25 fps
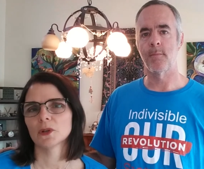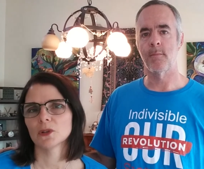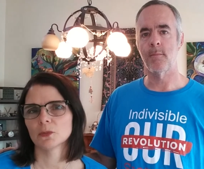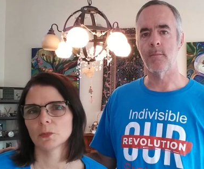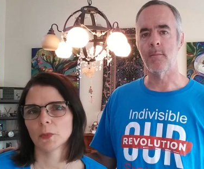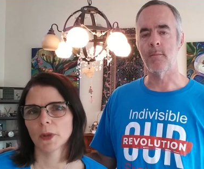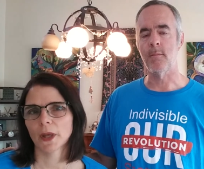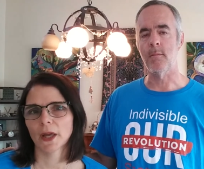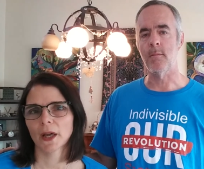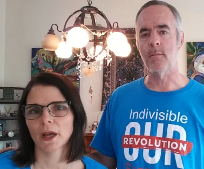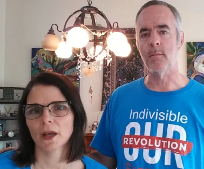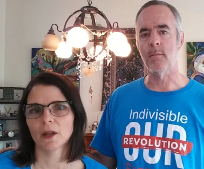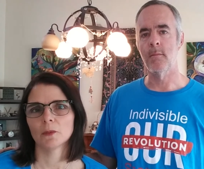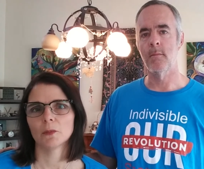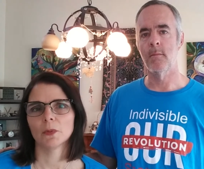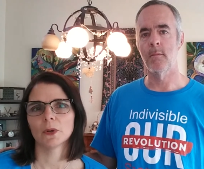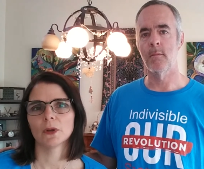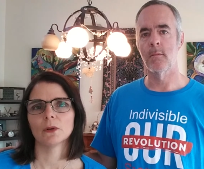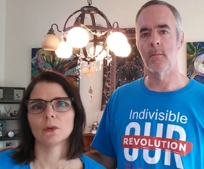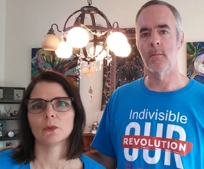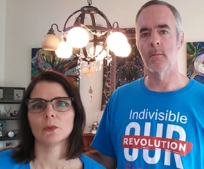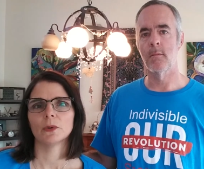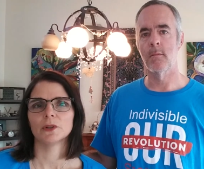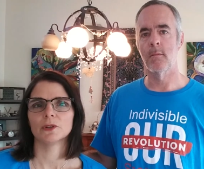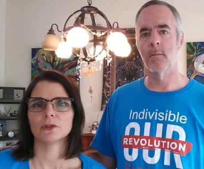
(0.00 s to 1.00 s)
Speaker 1: is bad,
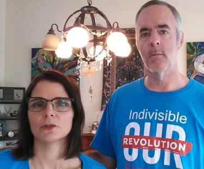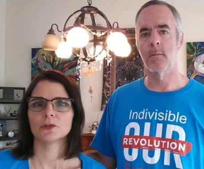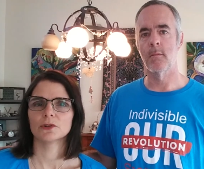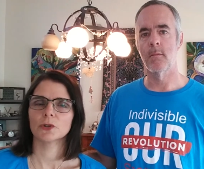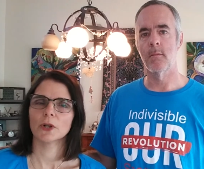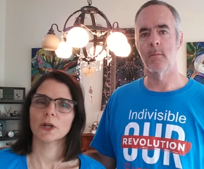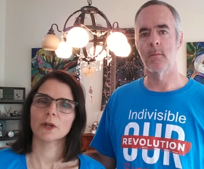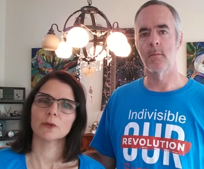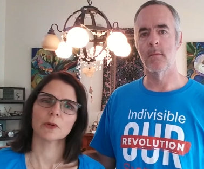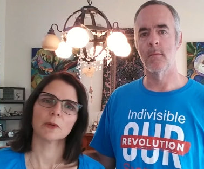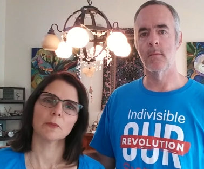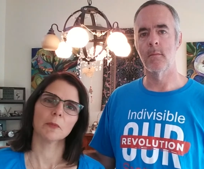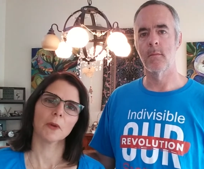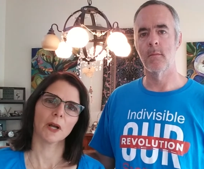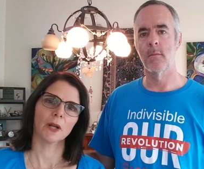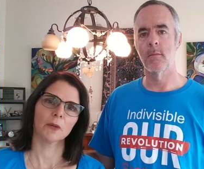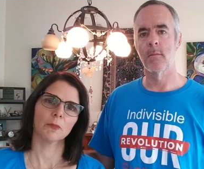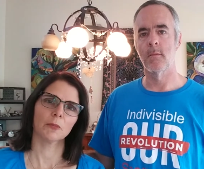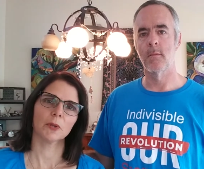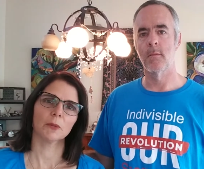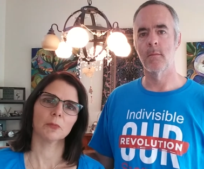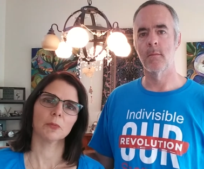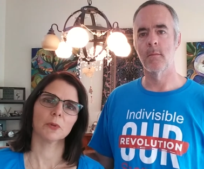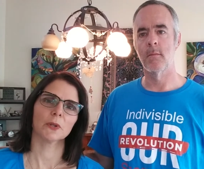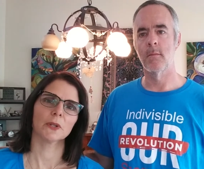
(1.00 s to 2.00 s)
but we try and
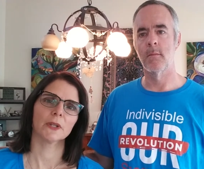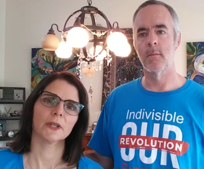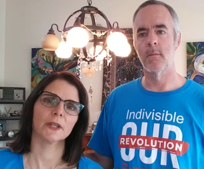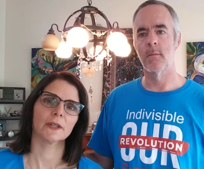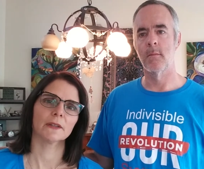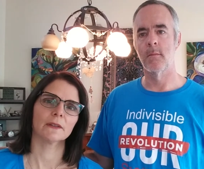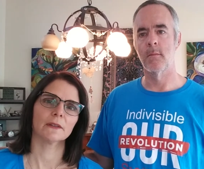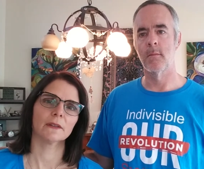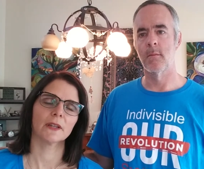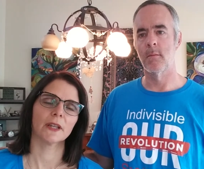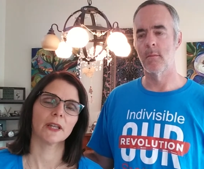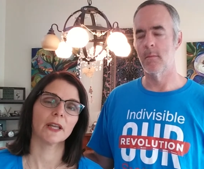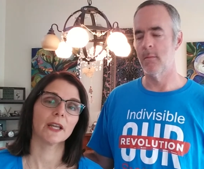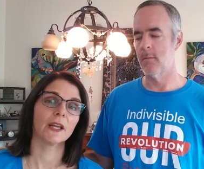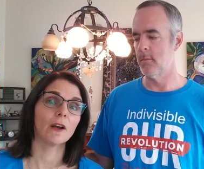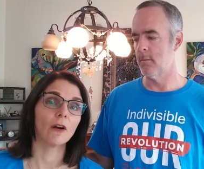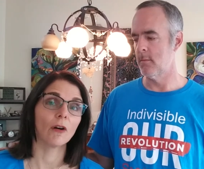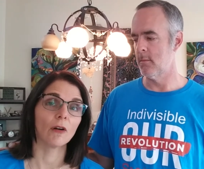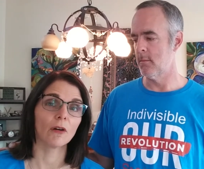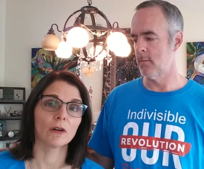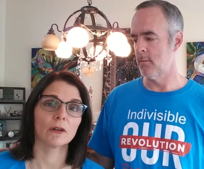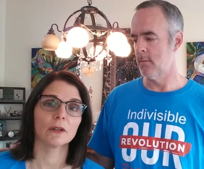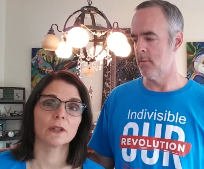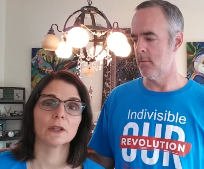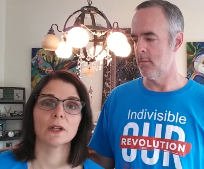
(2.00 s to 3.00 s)
remind people that
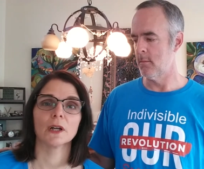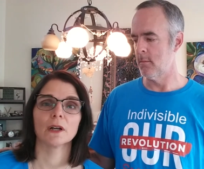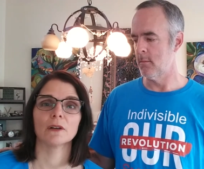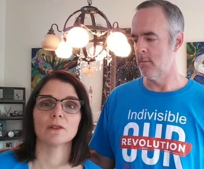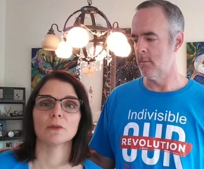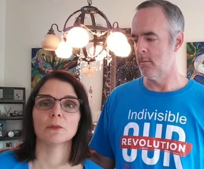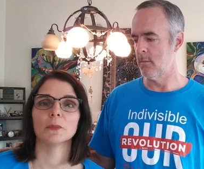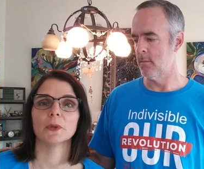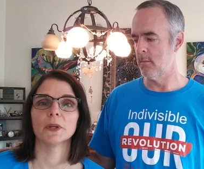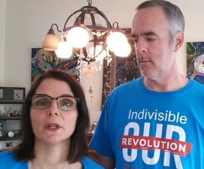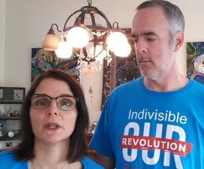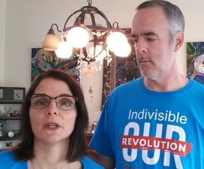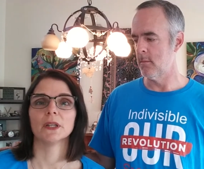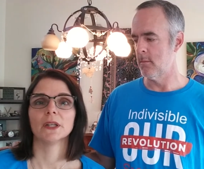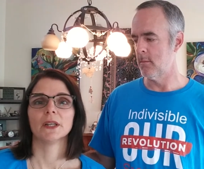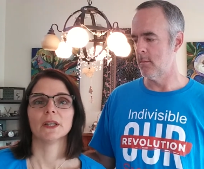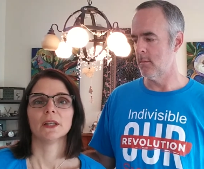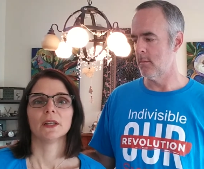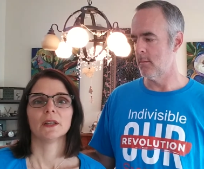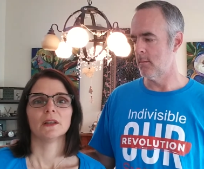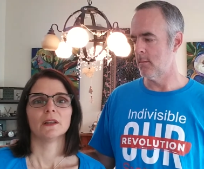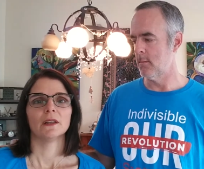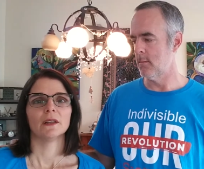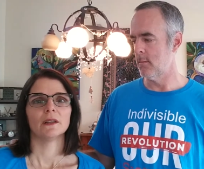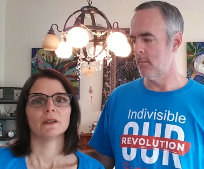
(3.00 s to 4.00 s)
they are the government.
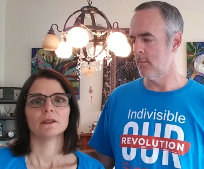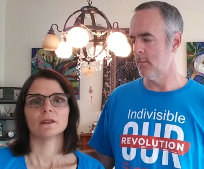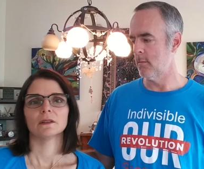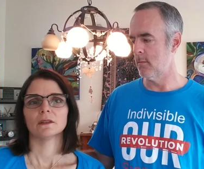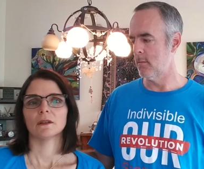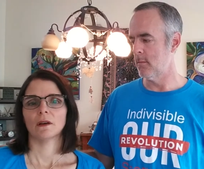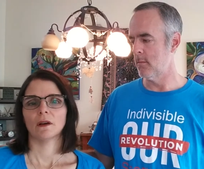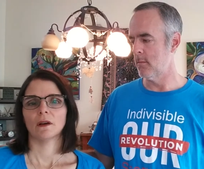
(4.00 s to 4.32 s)
It's